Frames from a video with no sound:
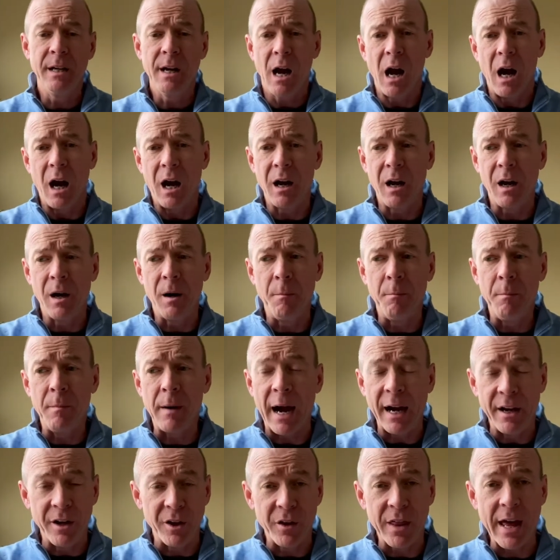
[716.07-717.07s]
I
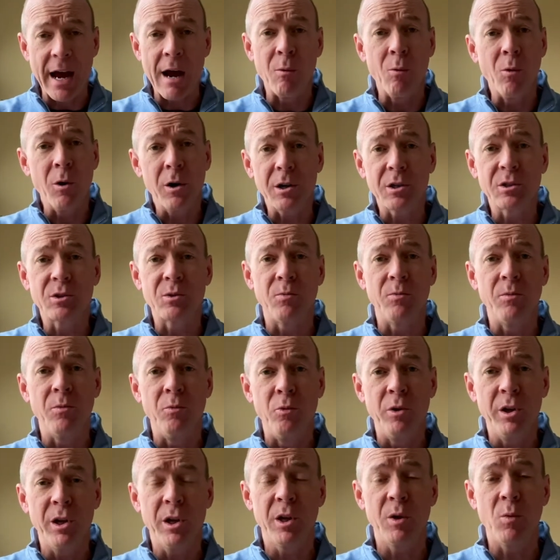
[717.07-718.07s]
know that works
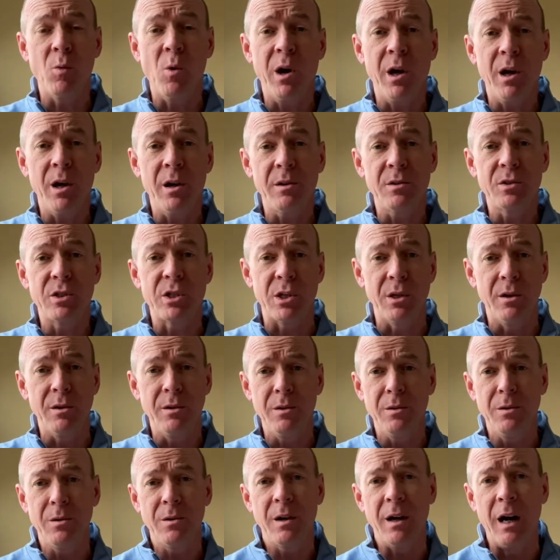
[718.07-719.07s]
really well
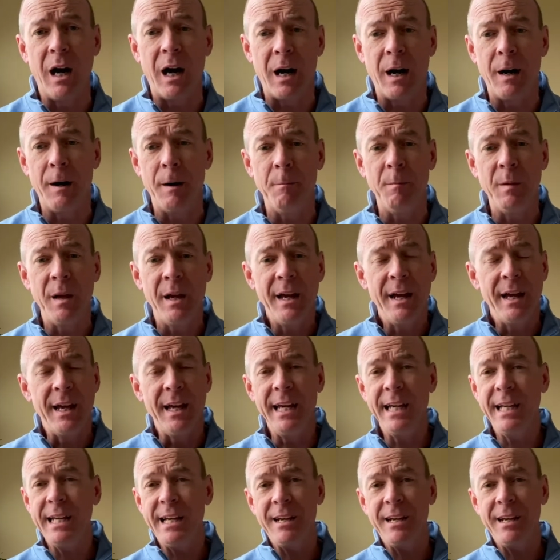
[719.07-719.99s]
too. Any